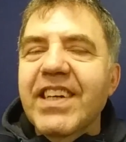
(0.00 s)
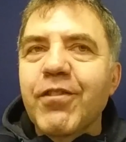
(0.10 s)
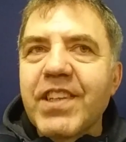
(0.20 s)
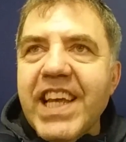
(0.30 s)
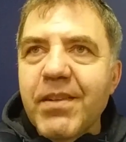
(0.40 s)

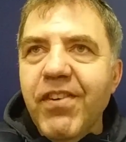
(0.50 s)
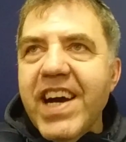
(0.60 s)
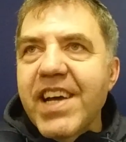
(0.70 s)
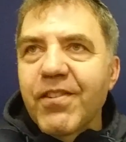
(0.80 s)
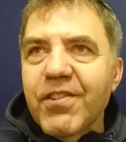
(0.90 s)
would get
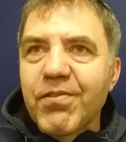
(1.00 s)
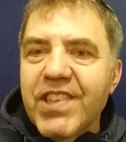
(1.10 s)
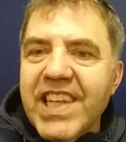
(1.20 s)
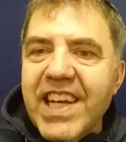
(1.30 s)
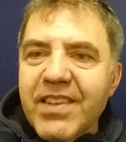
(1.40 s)
fired, or
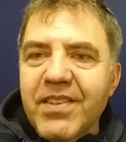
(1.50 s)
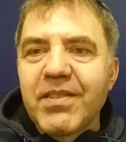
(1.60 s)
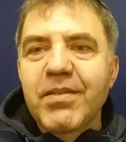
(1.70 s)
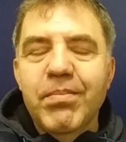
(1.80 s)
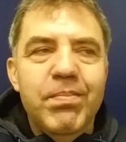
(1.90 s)
would get
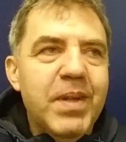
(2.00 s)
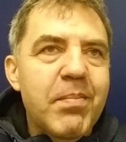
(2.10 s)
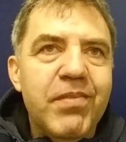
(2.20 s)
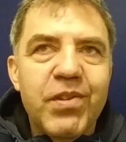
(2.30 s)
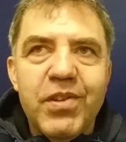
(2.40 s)

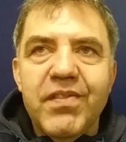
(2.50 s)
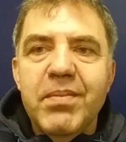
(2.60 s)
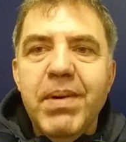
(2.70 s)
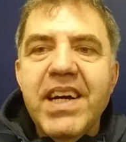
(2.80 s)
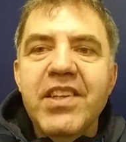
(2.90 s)
some sort of a
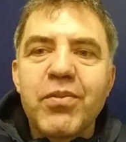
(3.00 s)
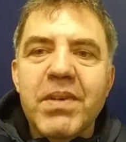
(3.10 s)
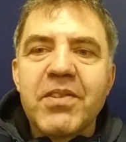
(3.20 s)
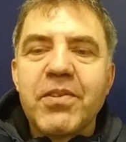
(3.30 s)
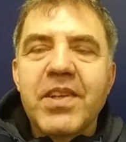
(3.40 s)

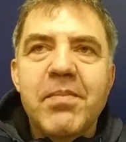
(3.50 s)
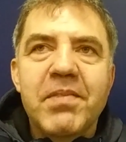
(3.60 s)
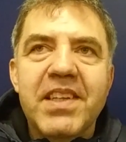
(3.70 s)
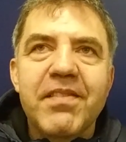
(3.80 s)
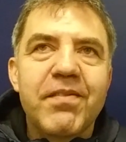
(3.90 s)
punishment or
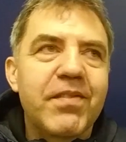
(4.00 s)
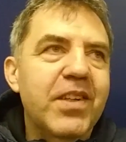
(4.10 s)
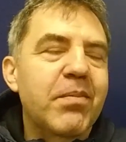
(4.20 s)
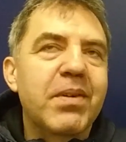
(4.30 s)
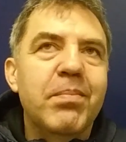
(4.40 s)
something,
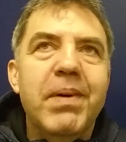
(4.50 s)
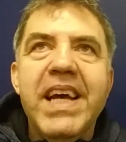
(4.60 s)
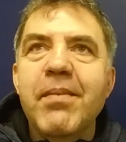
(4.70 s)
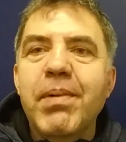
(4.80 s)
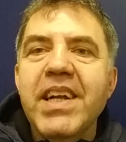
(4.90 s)
verbal
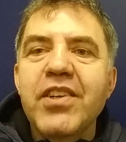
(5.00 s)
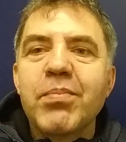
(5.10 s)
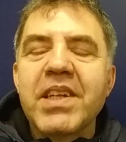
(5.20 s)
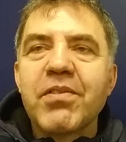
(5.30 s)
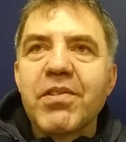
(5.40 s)

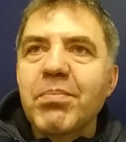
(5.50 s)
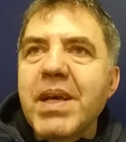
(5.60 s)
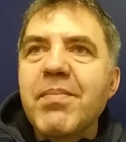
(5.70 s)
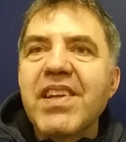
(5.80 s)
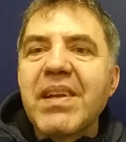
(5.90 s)
punishment, or
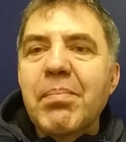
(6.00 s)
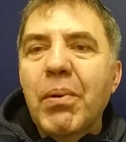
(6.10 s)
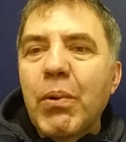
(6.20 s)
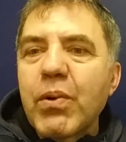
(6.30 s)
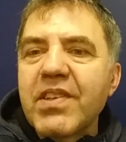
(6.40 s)
maybe
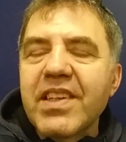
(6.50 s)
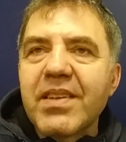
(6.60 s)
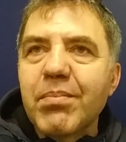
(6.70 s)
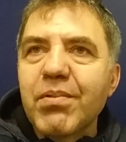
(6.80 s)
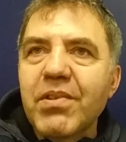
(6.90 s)
reported.
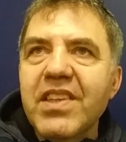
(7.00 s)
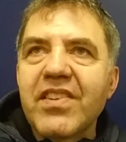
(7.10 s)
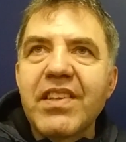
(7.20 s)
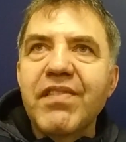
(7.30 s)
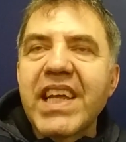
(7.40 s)
The
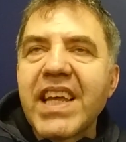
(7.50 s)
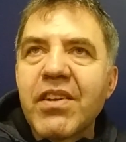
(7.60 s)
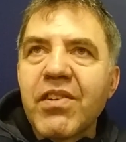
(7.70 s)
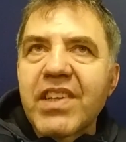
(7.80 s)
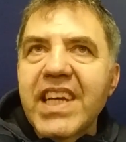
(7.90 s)
bullies, if they
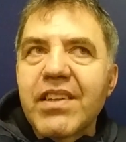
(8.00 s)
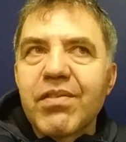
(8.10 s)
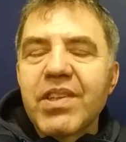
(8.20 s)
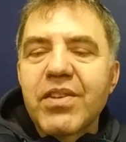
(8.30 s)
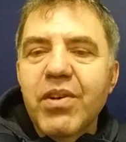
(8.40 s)
cannot get
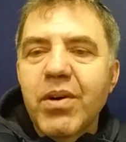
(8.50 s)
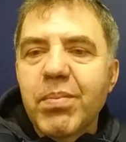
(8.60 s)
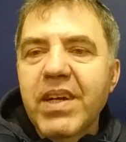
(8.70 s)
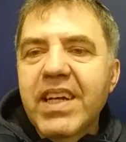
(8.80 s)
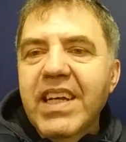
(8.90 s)
to the
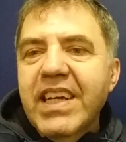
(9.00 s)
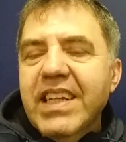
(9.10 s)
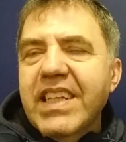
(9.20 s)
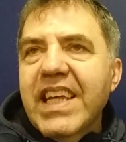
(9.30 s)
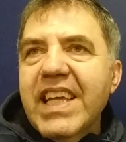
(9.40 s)
top,
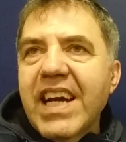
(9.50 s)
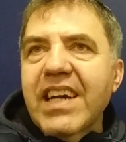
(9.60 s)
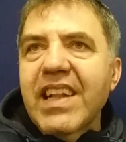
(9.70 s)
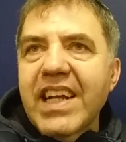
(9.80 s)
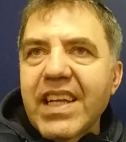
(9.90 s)
they
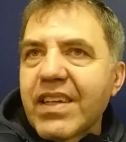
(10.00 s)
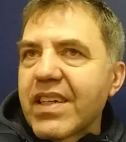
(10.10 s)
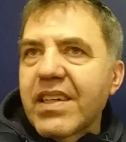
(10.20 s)
act like